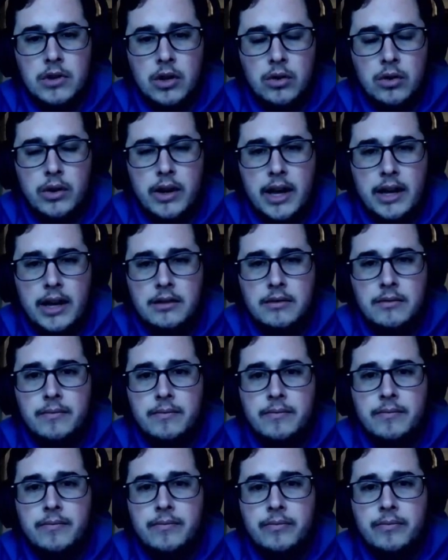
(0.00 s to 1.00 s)
Okay.
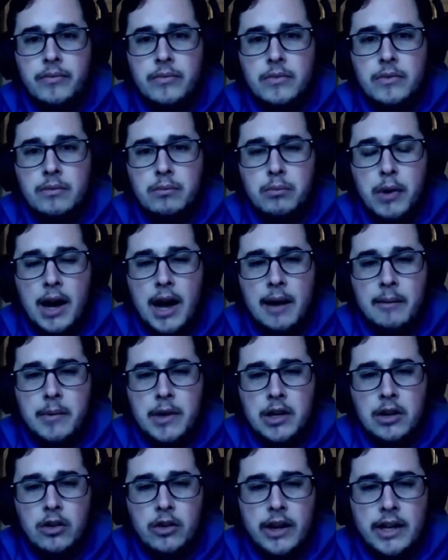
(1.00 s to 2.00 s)
But I'm
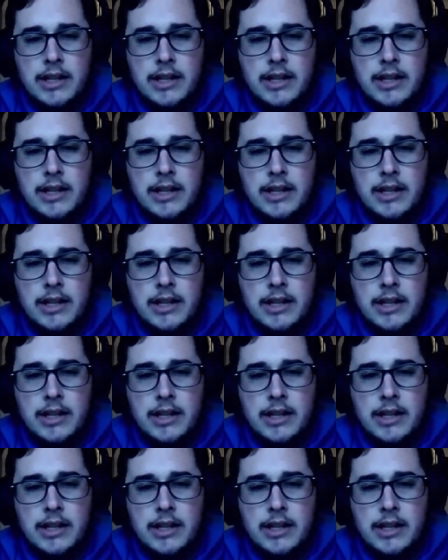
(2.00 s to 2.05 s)
gonna go